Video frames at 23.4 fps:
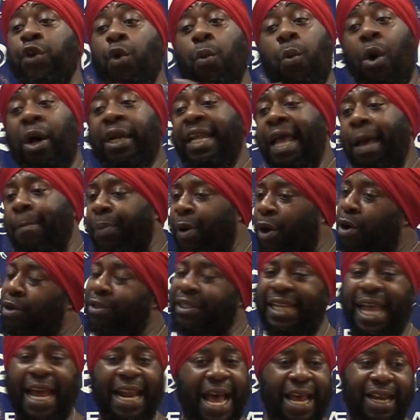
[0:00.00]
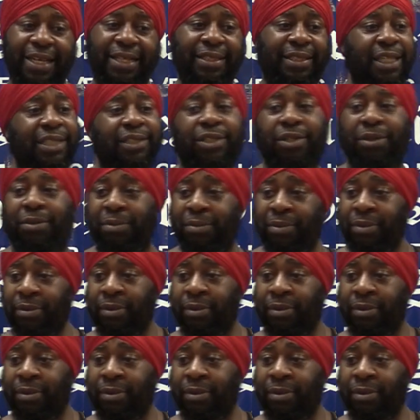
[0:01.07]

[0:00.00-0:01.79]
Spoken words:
you want that, purge that out of your system,